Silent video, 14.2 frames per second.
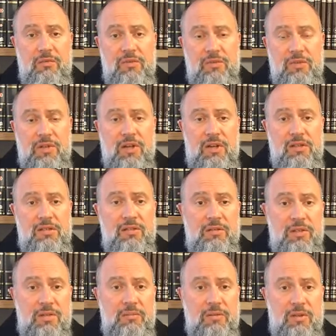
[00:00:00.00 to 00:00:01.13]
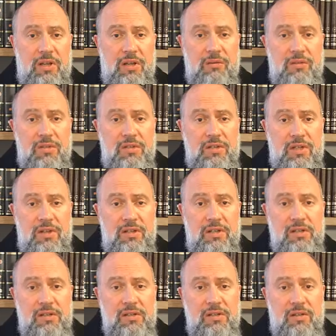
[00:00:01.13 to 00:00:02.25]
with regards to the Hebrew language, then it
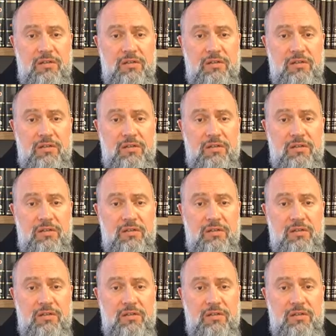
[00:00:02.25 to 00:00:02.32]
is